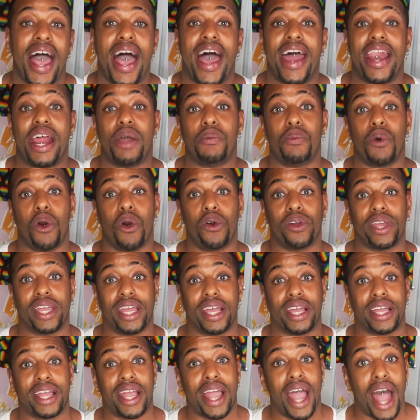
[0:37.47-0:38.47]
and it won't
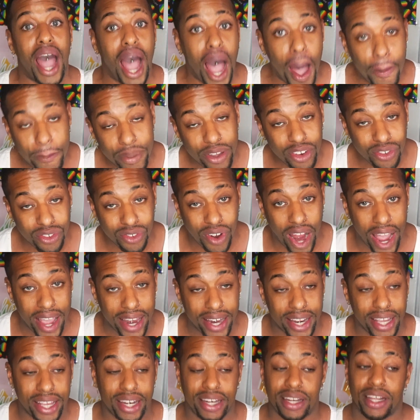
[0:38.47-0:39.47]
get
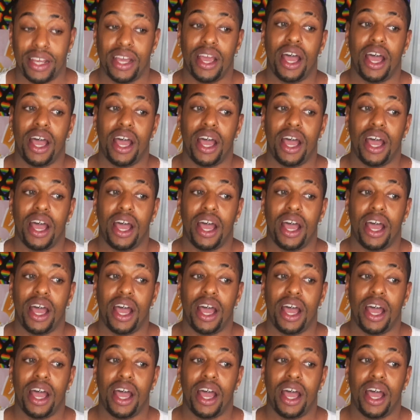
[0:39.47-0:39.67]
copyrighted.